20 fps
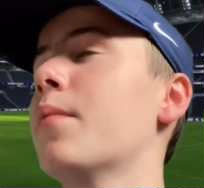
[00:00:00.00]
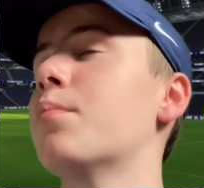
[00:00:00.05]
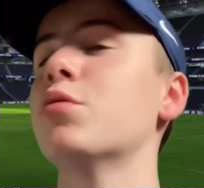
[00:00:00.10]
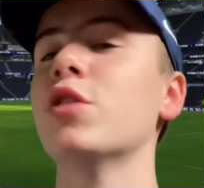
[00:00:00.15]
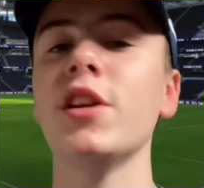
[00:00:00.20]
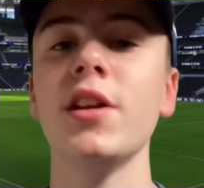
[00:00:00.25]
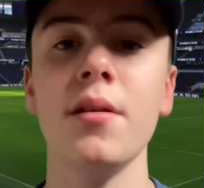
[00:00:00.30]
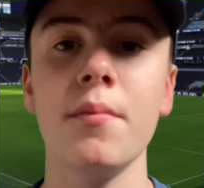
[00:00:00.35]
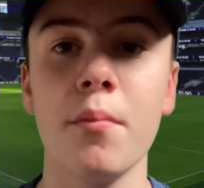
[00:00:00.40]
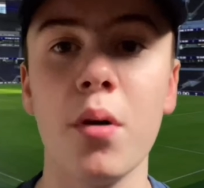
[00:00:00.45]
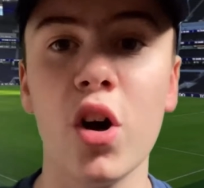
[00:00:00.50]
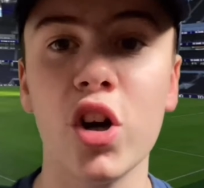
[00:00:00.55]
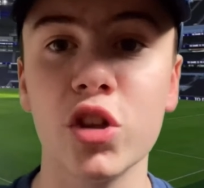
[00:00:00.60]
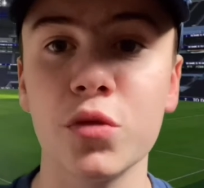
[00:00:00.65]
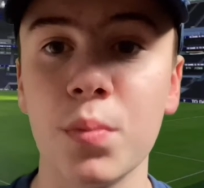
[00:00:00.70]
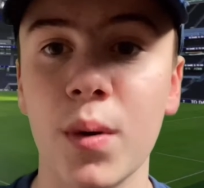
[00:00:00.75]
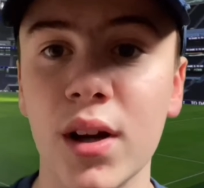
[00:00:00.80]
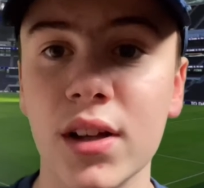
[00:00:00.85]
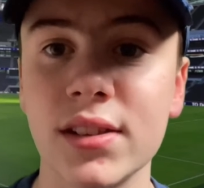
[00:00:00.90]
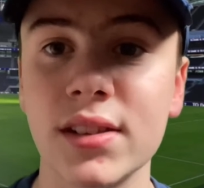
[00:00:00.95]
A brilliant
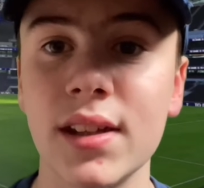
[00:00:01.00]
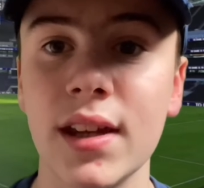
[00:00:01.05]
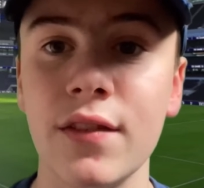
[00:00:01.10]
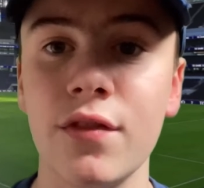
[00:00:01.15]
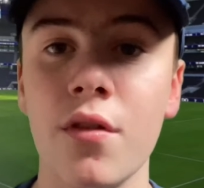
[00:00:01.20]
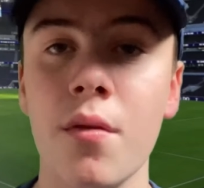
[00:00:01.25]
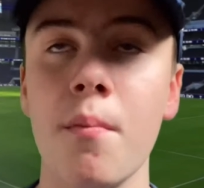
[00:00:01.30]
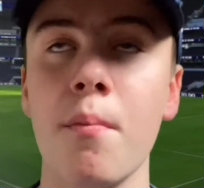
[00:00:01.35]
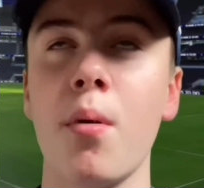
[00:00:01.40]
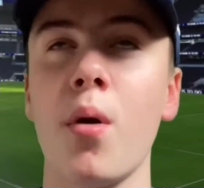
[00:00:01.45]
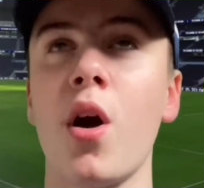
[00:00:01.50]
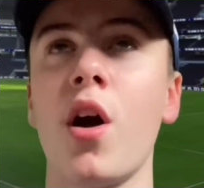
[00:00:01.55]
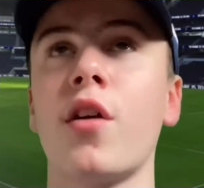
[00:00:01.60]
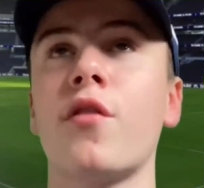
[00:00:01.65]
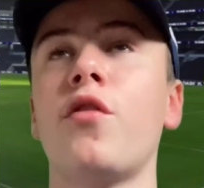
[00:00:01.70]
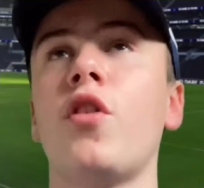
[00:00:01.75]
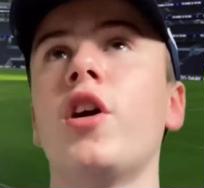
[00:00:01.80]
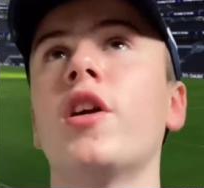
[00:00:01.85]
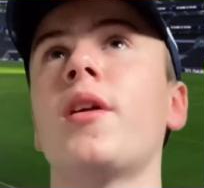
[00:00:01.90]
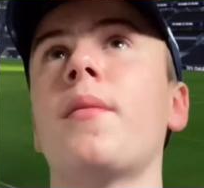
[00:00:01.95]
pass by Stephen
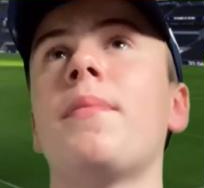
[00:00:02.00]
Bergwijn.